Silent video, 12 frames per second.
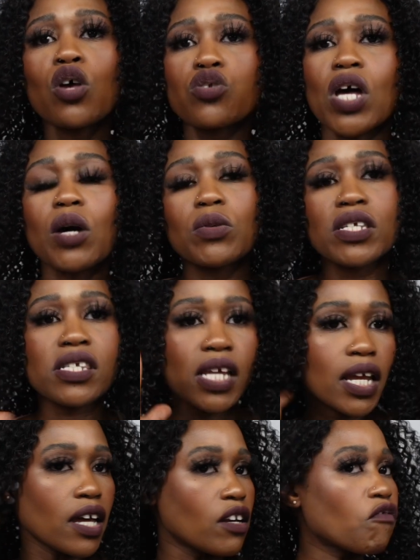So I would
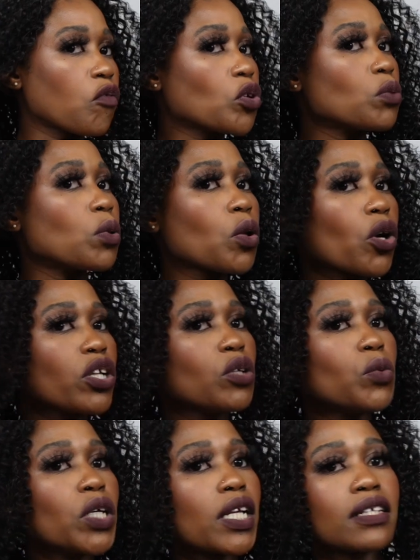say an affordable curly
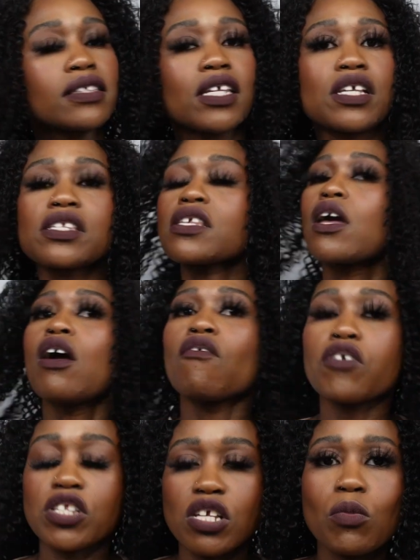wig like this
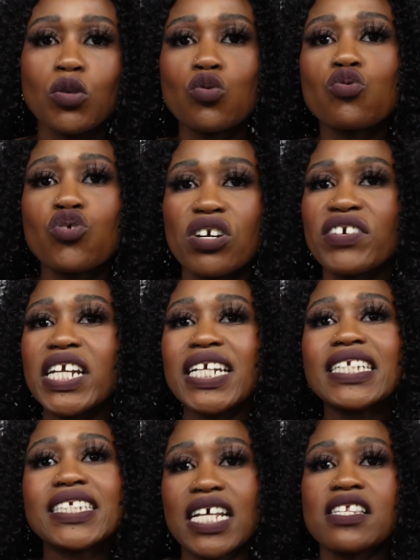for someone who
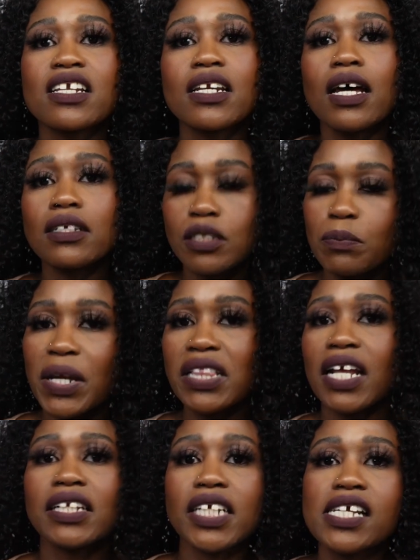really doesn't spend
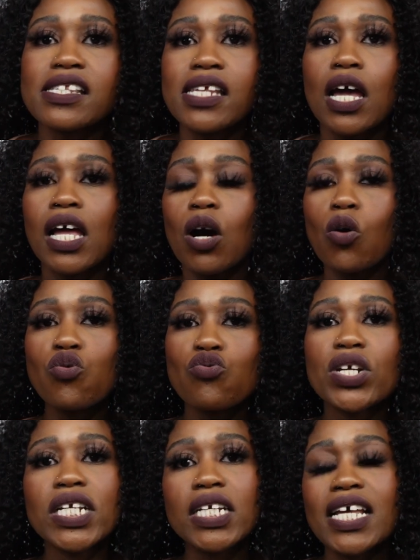their days, who
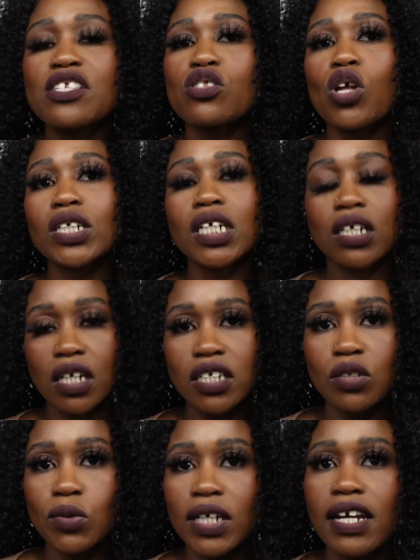really is not a
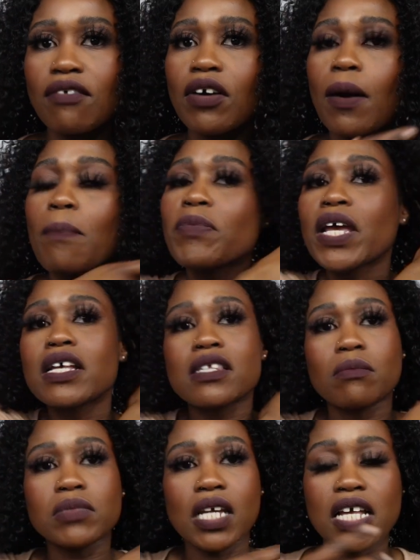curly wig lover,
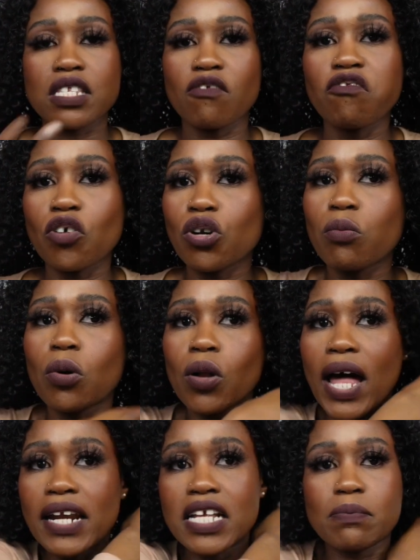something as
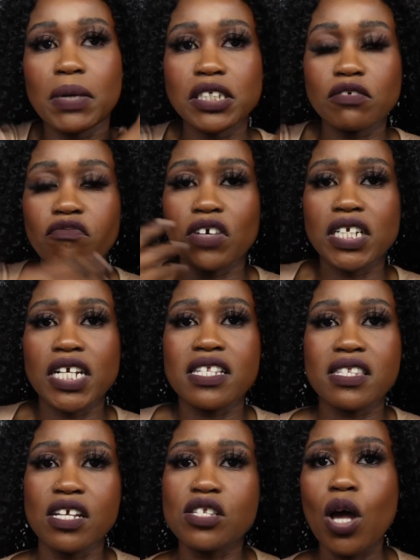affordable and as budget friendly as
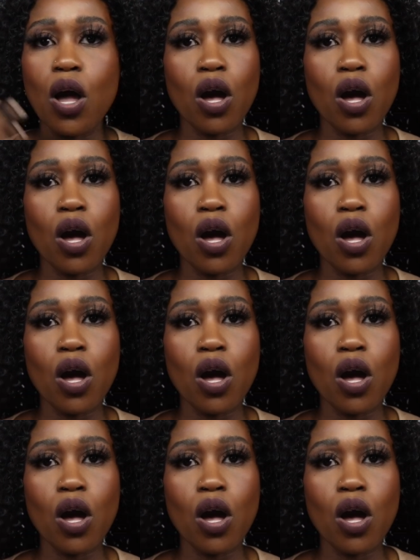this